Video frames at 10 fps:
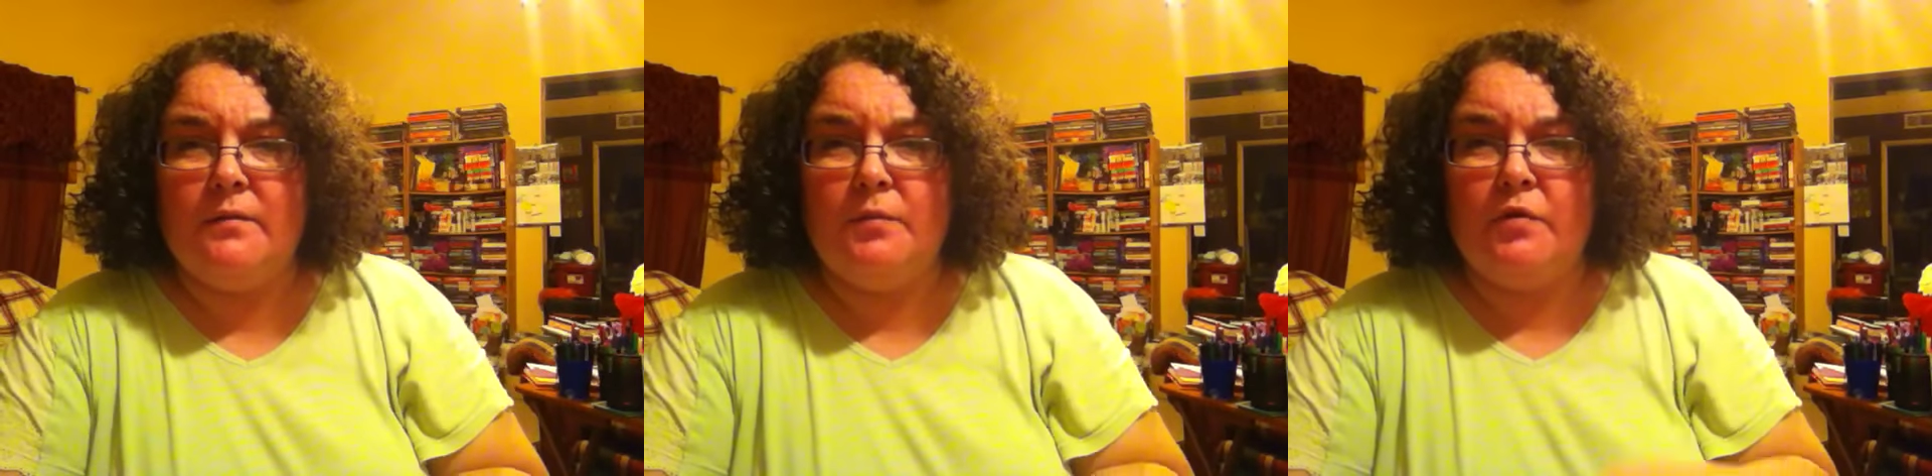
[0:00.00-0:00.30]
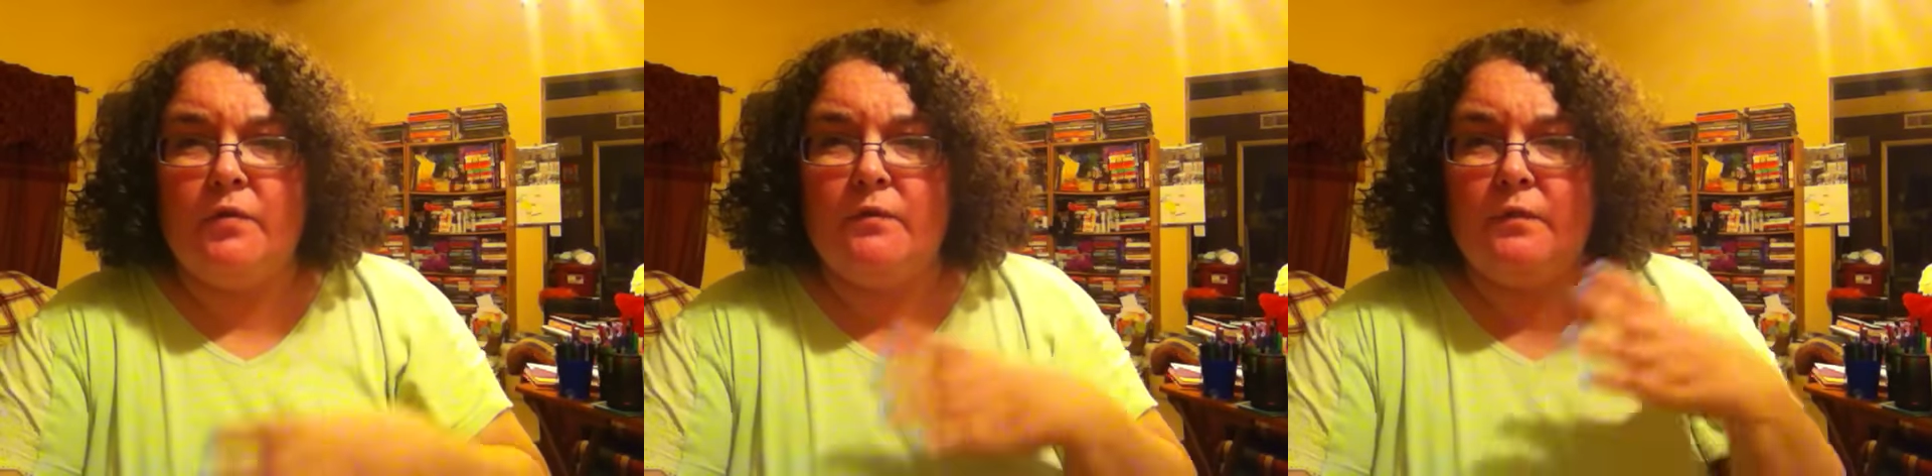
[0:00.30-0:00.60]

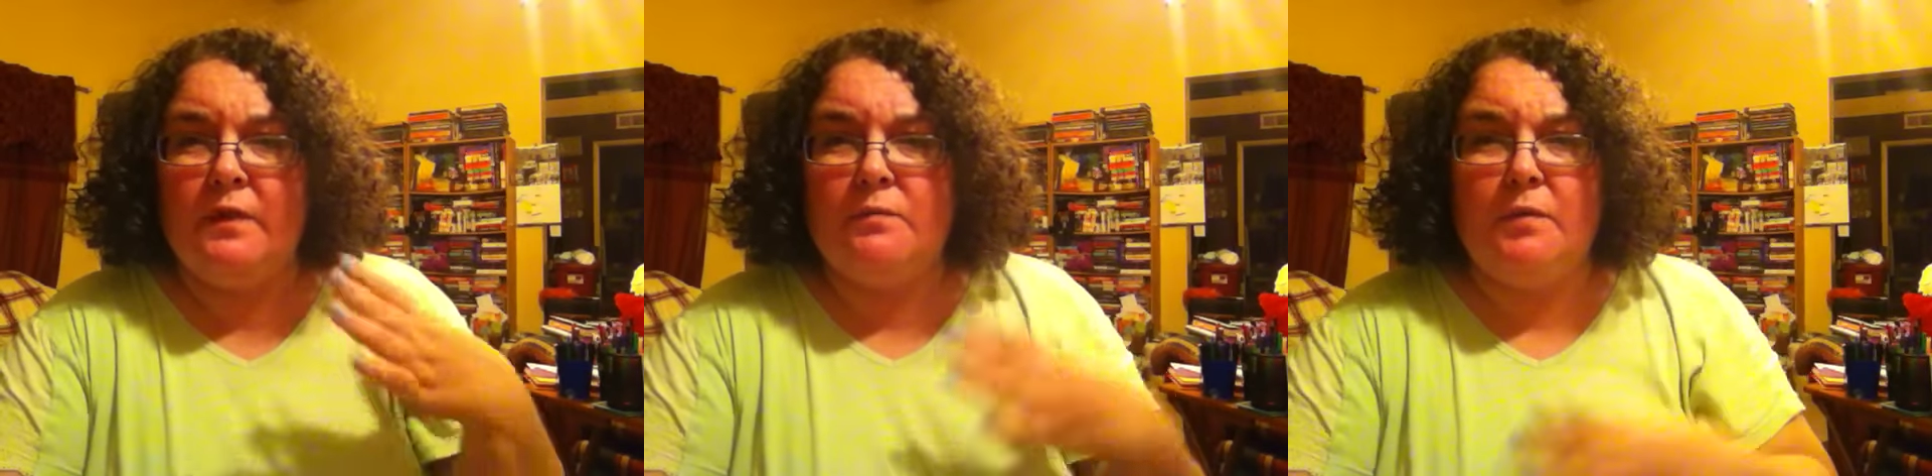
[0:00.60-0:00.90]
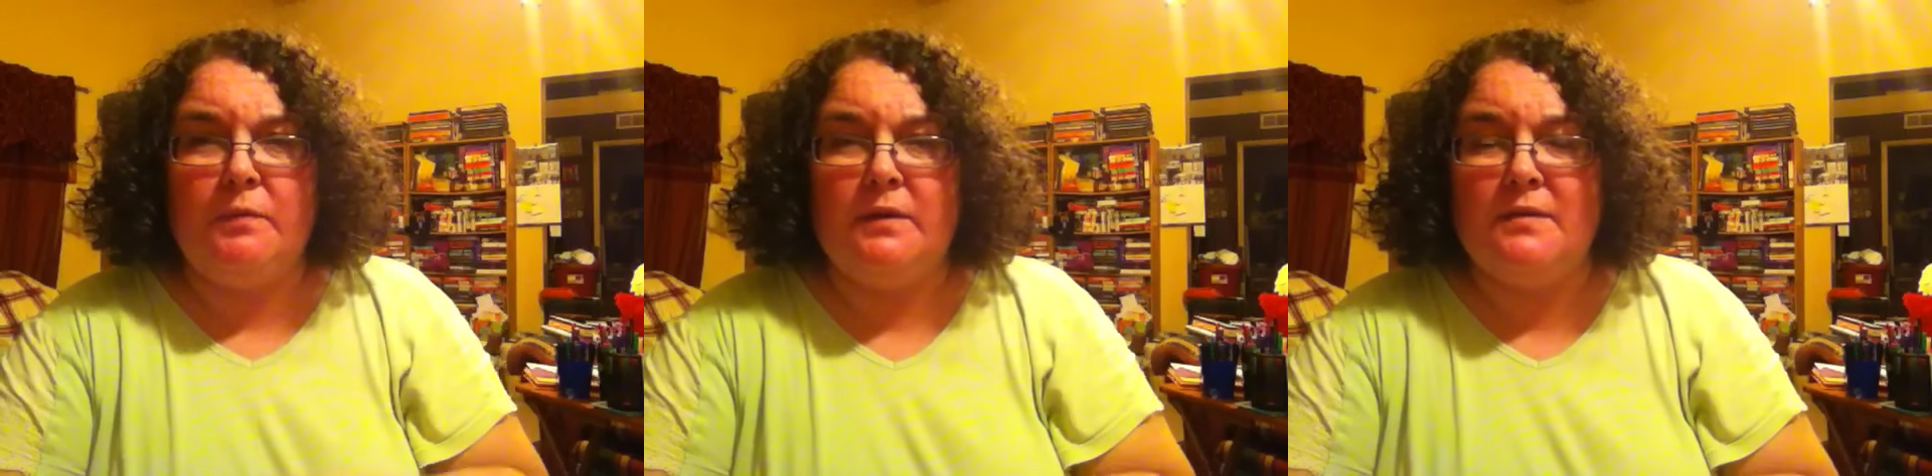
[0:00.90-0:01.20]
person
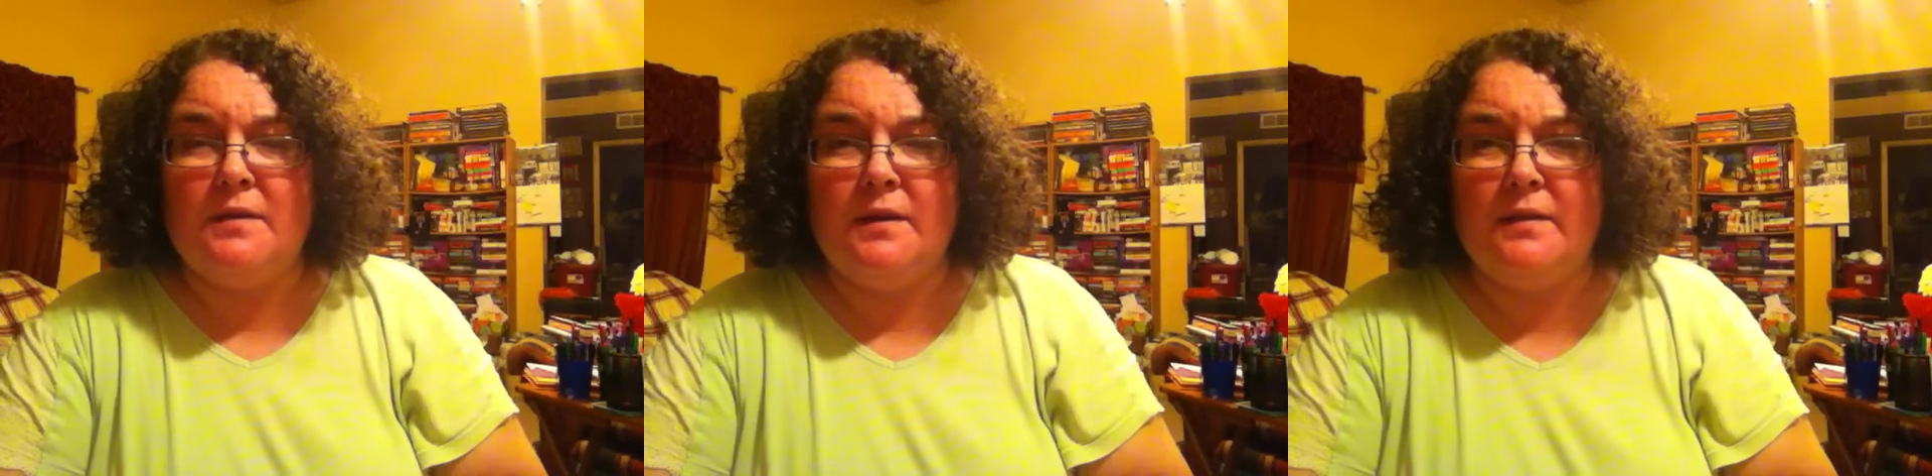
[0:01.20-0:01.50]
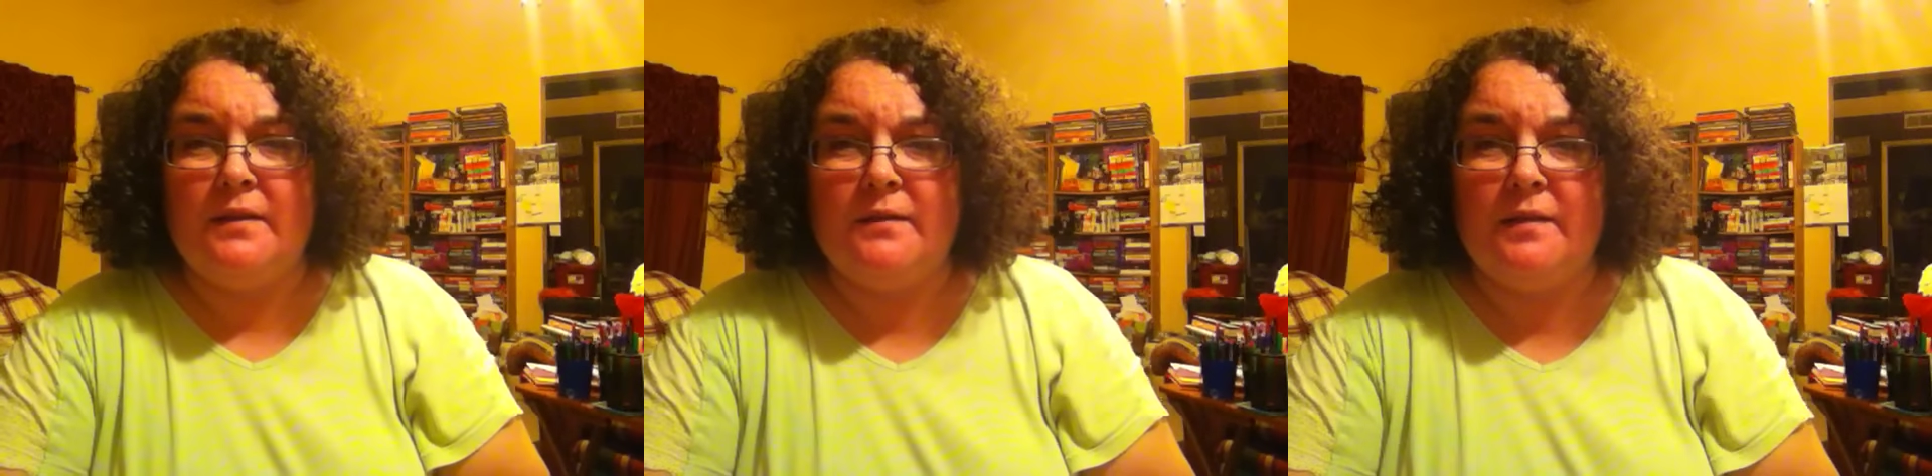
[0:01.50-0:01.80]
Facebook me today
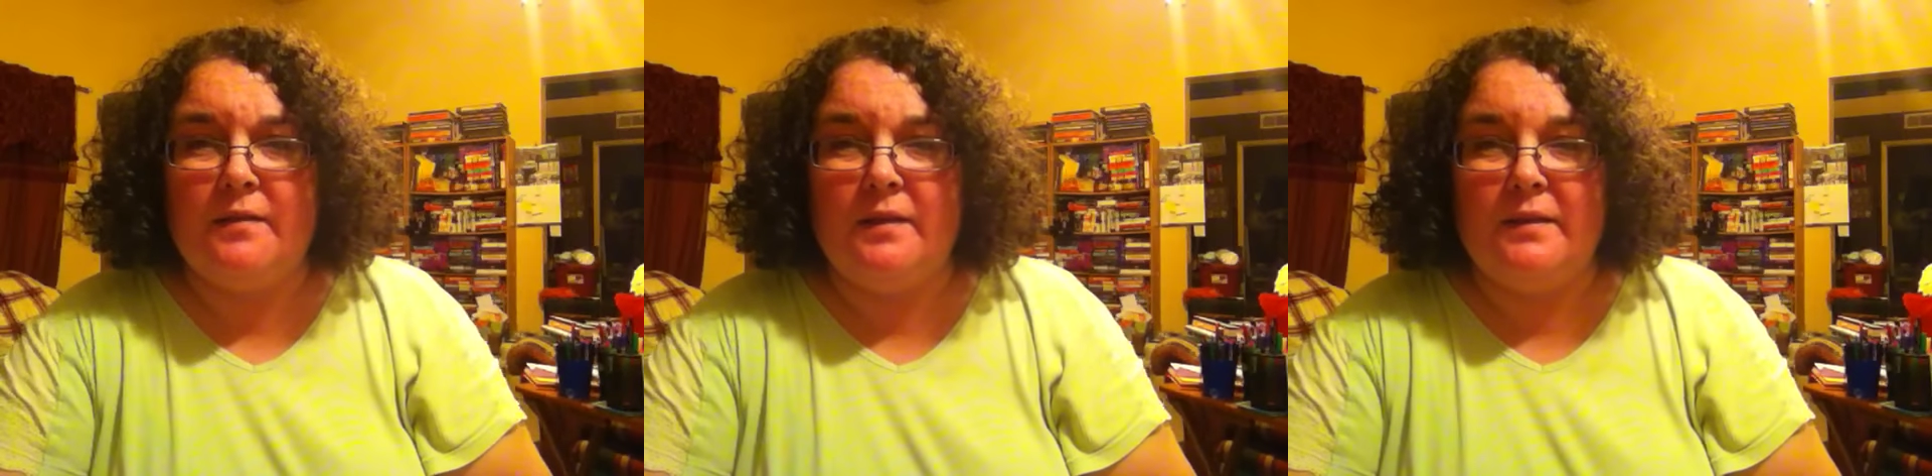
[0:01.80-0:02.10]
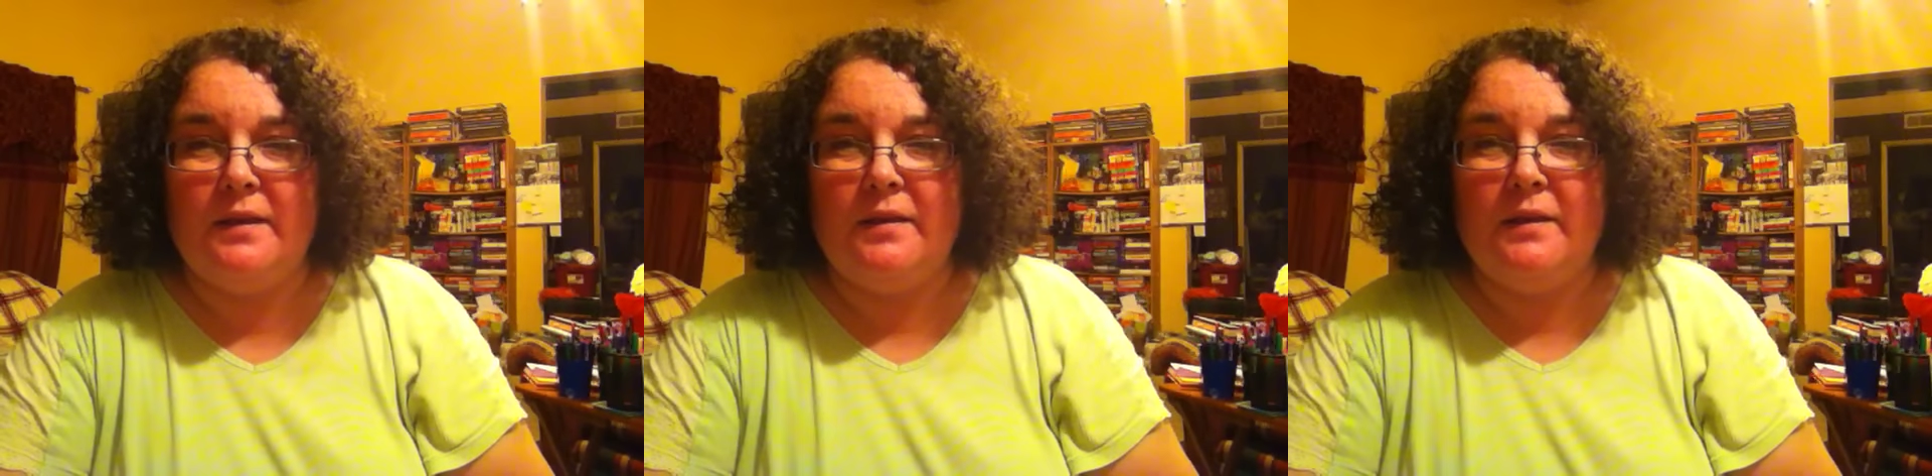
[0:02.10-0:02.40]
that said
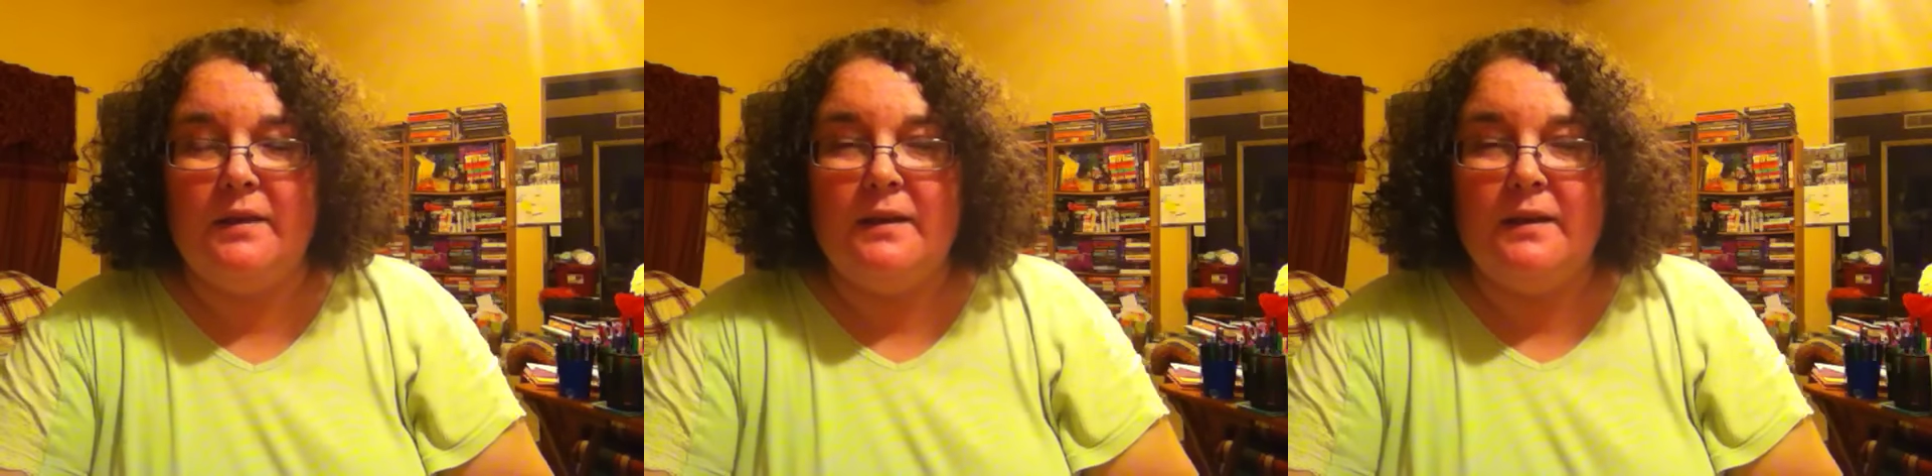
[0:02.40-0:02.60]
that they